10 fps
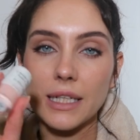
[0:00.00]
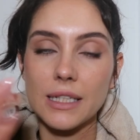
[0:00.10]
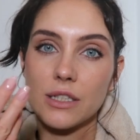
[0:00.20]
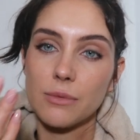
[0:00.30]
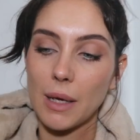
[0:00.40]

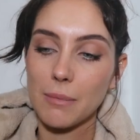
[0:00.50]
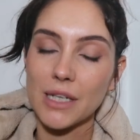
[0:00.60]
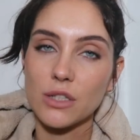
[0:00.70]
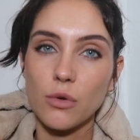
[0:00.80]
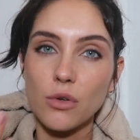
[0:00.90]
needed to paint
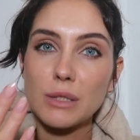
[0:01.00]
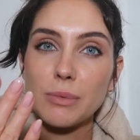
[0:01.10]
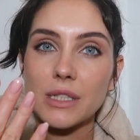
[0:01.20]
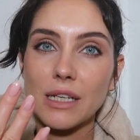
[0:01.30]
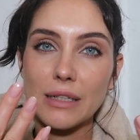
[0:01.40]
my toes
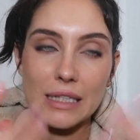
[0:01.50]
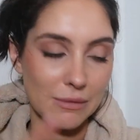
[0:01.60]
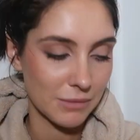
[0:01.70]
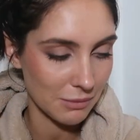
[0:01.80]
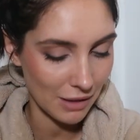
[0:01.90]
because I need
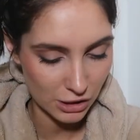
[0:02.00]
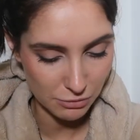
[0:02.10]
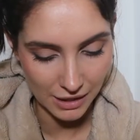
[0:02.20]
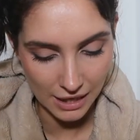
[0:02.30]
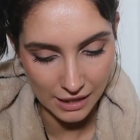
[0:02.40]
them to match
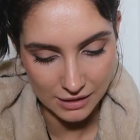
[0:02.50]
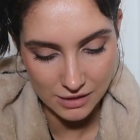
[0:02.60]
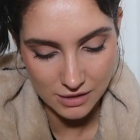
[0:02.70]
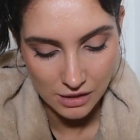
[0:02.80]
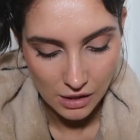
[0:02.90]
my hands